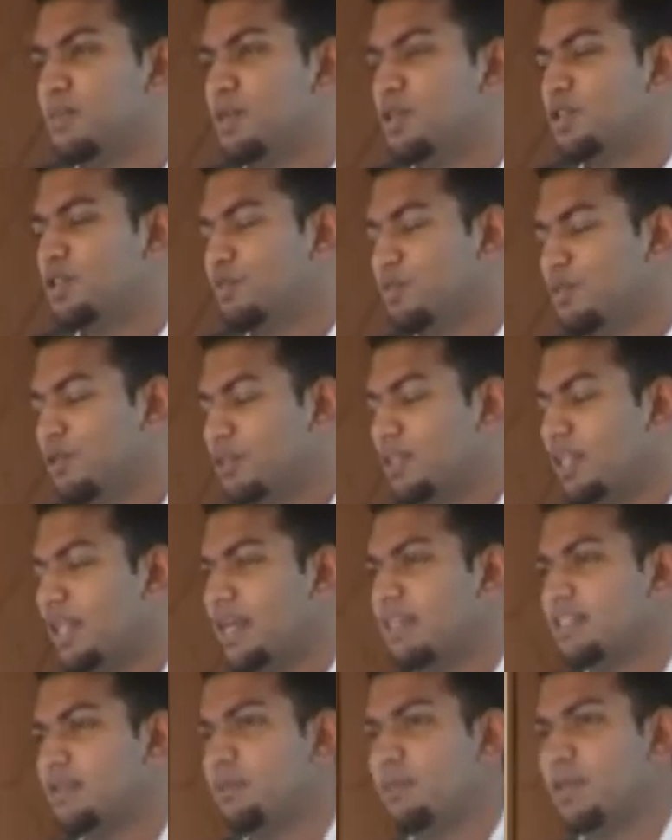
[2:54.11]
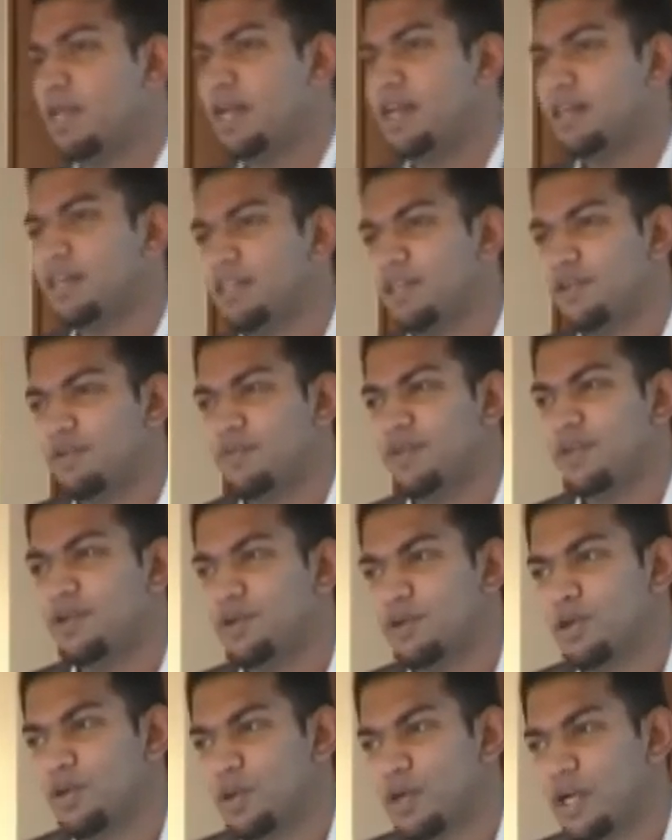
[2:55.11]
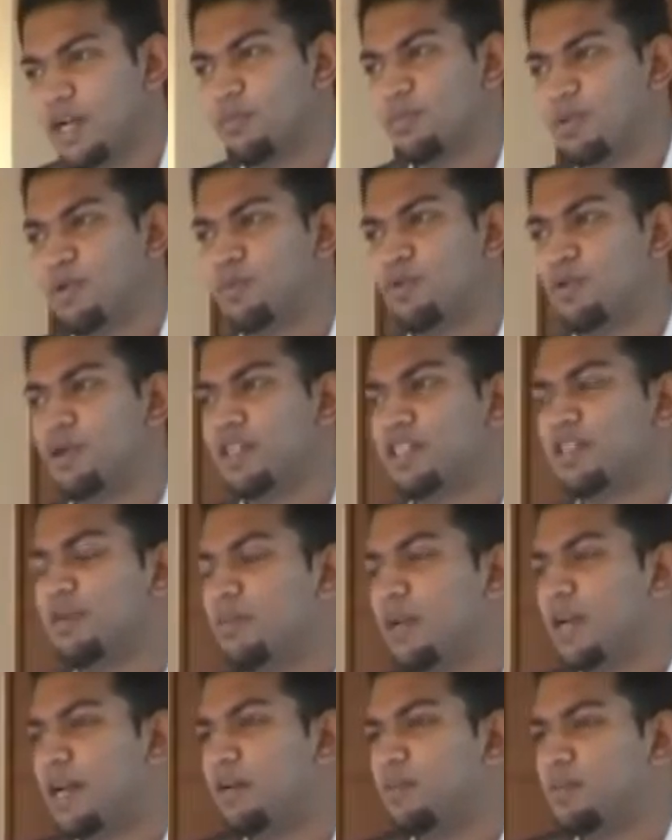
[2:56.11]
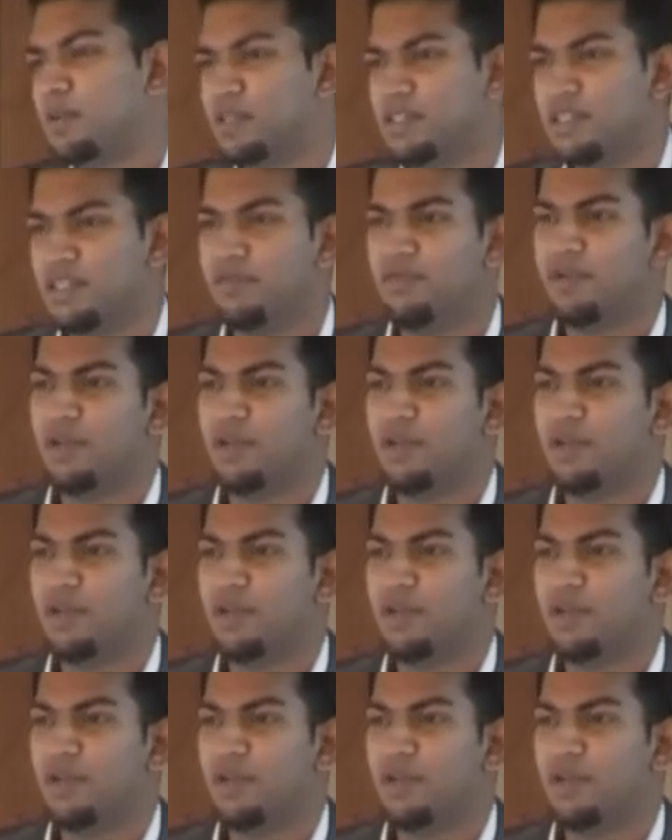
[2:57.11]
So mostly as a brand, we don't look at promoting the brand per se.